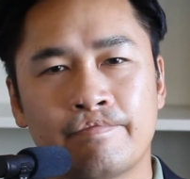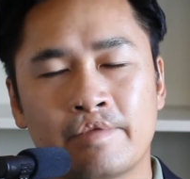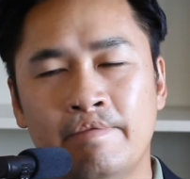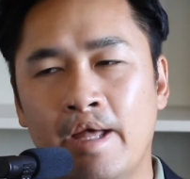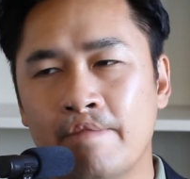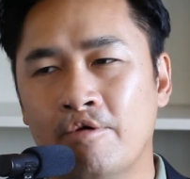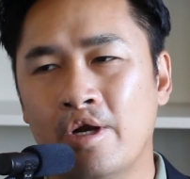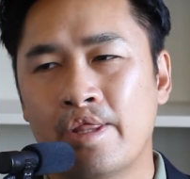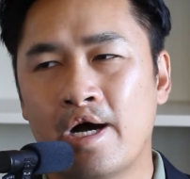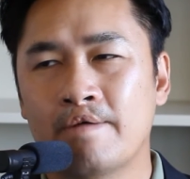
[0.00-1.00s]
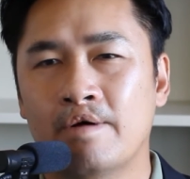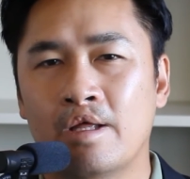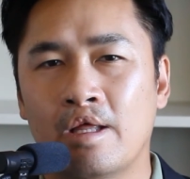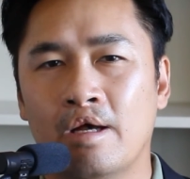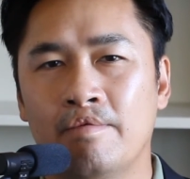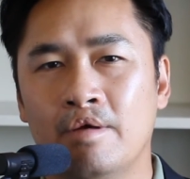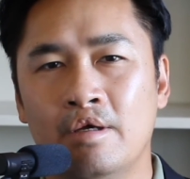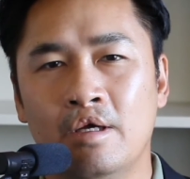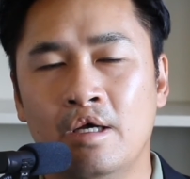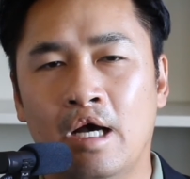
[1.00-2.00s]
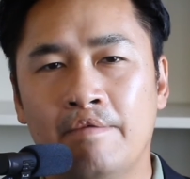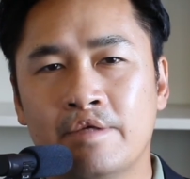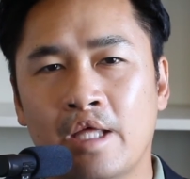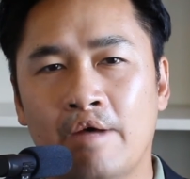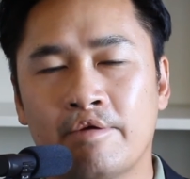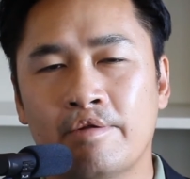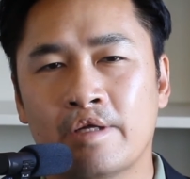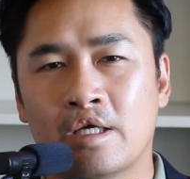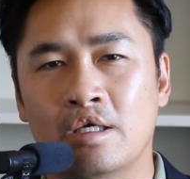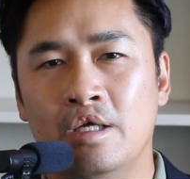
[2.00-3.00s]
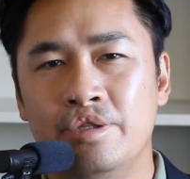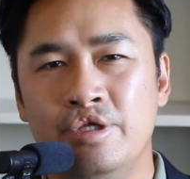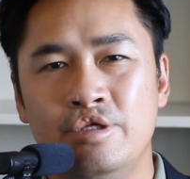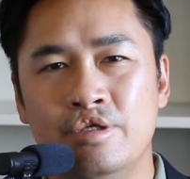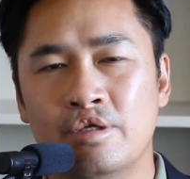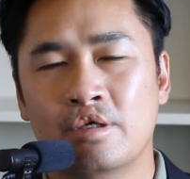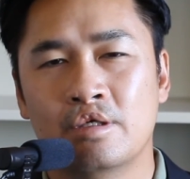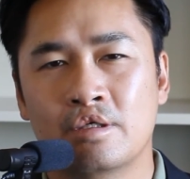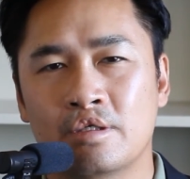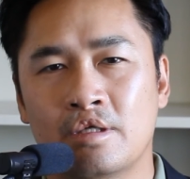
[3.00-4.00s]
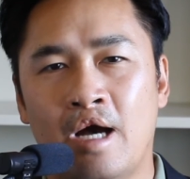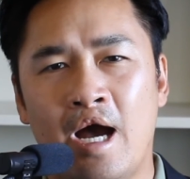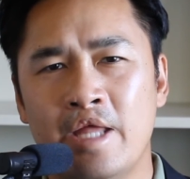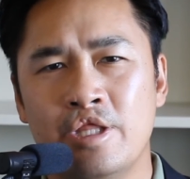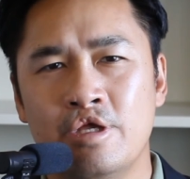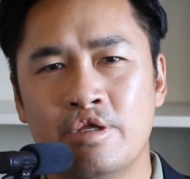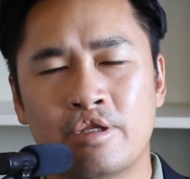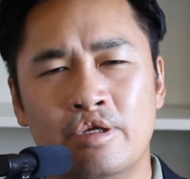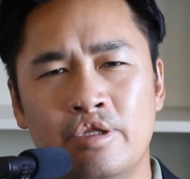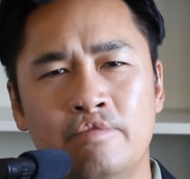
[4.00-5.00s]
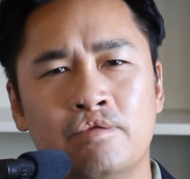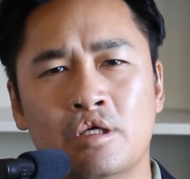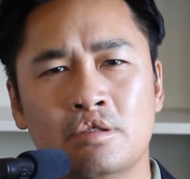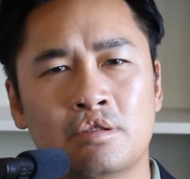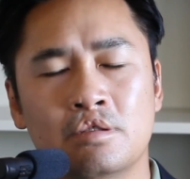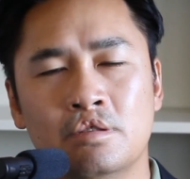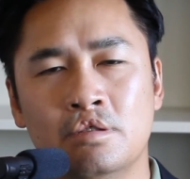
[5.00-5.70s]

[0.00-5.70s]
the more I talk about it, I'm just gonna have to give like a D, a high D, or D plus.